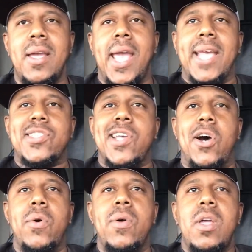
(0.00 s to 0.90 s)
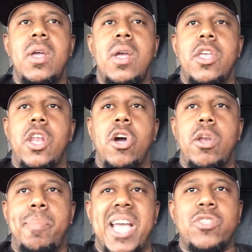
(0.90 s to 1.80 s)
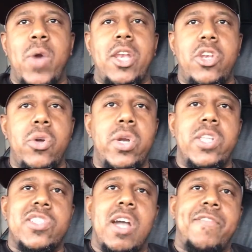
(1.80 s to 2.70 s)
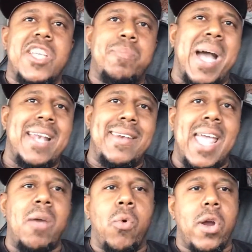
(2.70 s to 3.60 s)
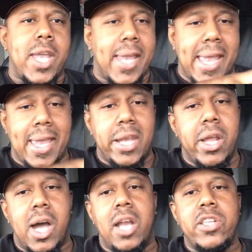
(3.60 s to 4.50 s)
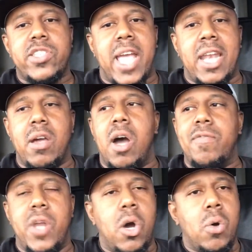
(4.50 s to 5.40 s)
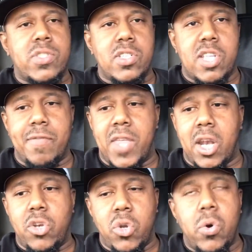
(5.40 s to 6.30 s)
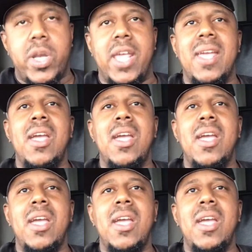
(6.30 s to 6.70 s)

And so, the best way to do it and stuff is by networking and getting the understanding of those and stuff that are doing it